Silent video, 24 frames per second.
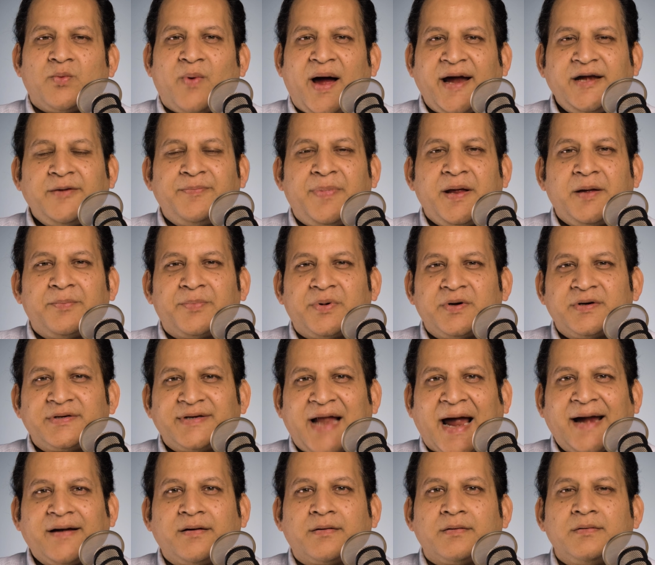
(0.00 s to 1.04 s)
a white paper
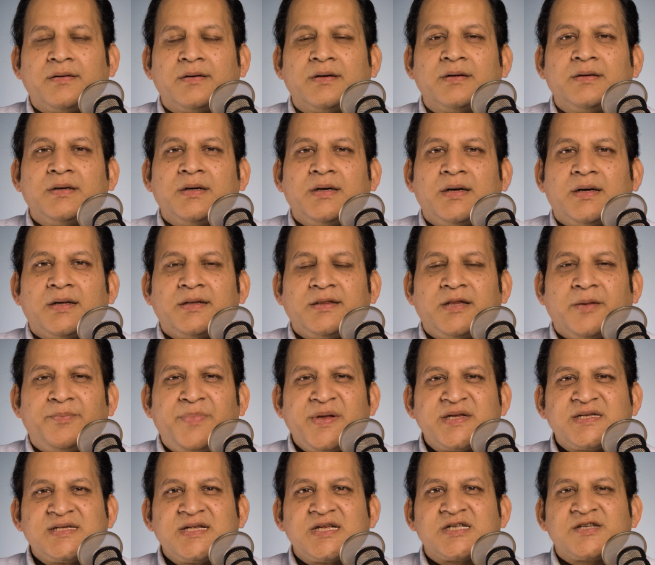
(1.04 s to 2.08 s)
titled The
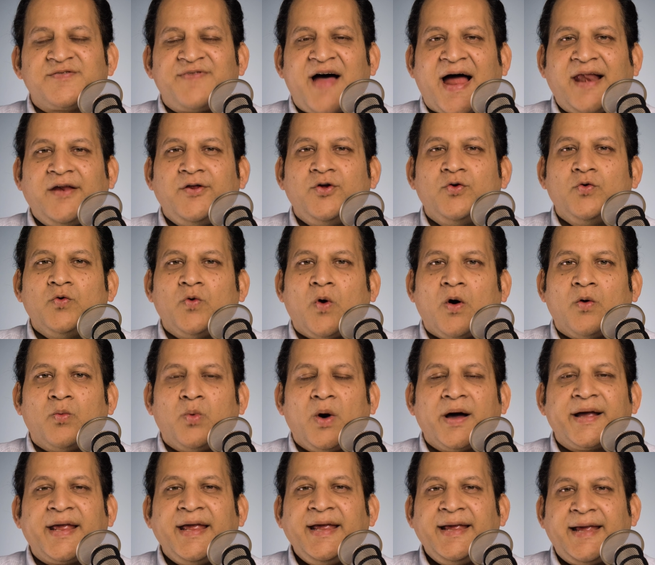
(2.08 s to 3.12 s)
Business Value of
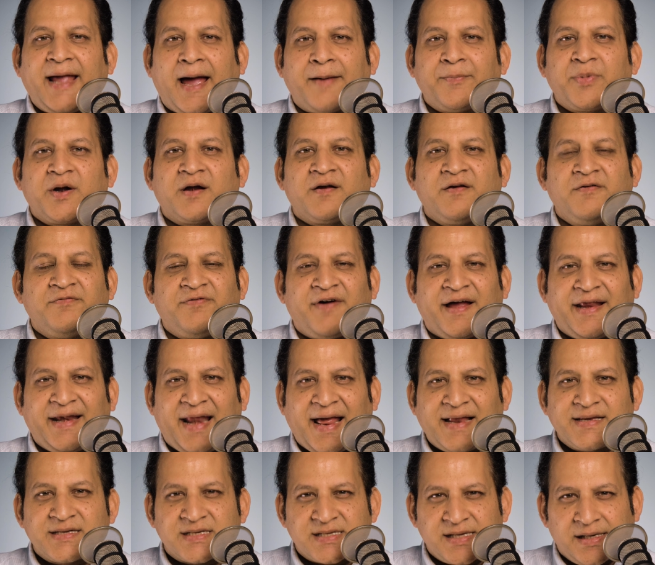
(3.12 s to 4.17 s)
Working Capital
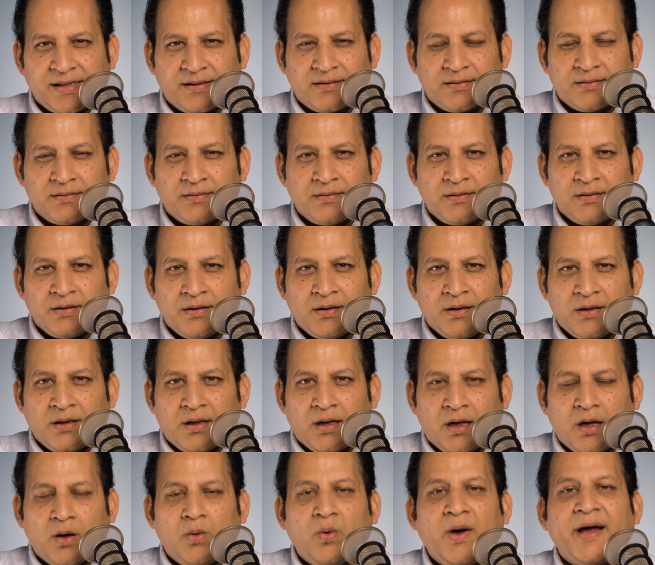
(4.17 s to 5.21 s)
Financing,
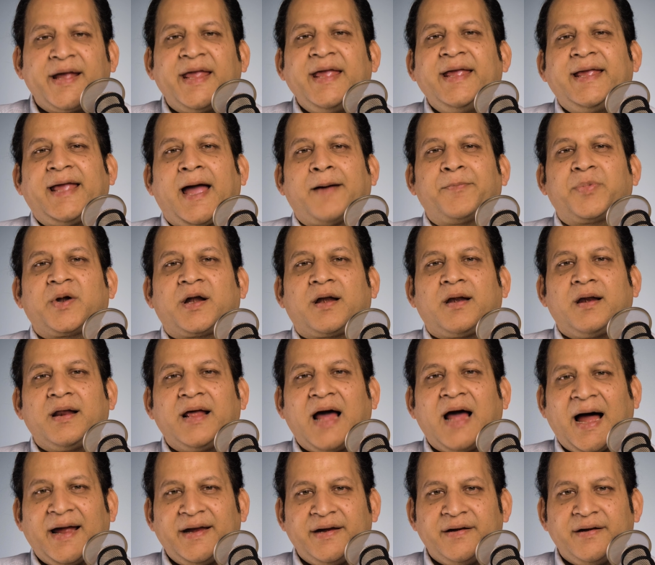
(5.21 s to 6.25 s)
a working capital
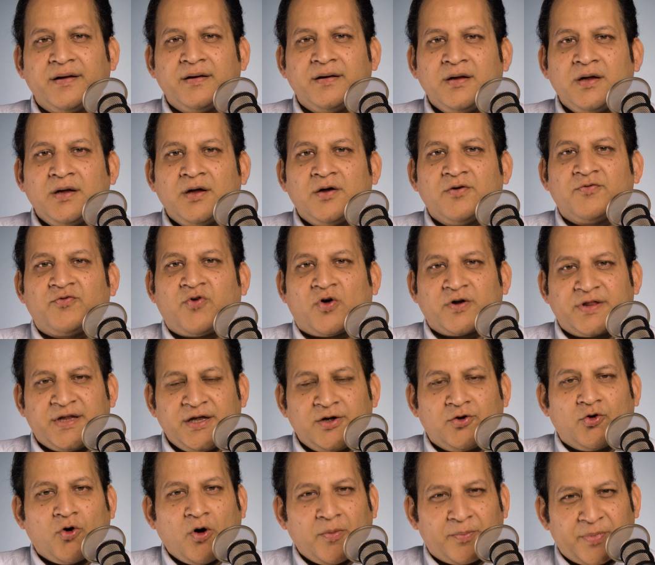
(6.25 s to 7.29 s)
guide for the
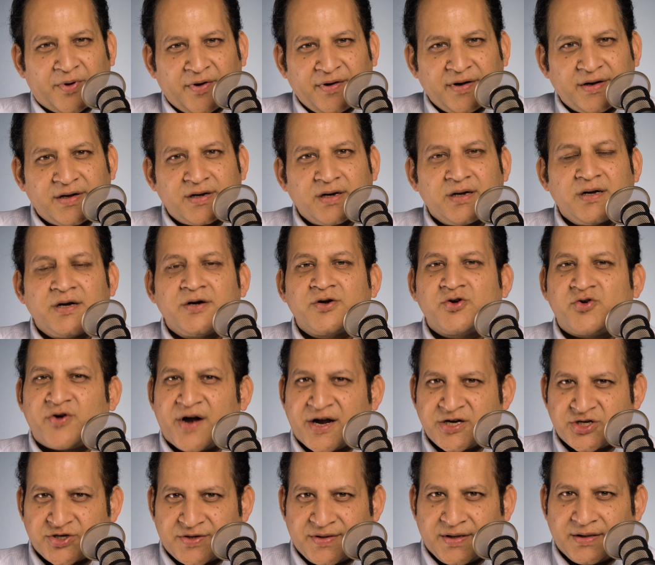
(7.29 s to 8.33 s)
corporate
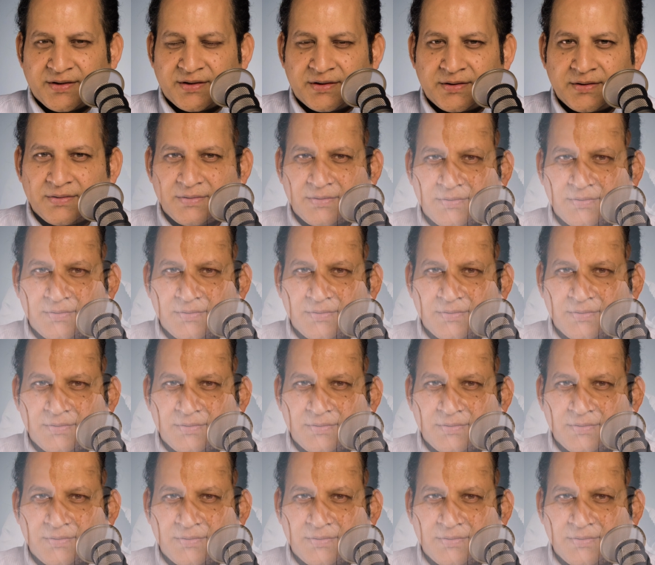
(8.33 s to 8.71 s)
treasurer.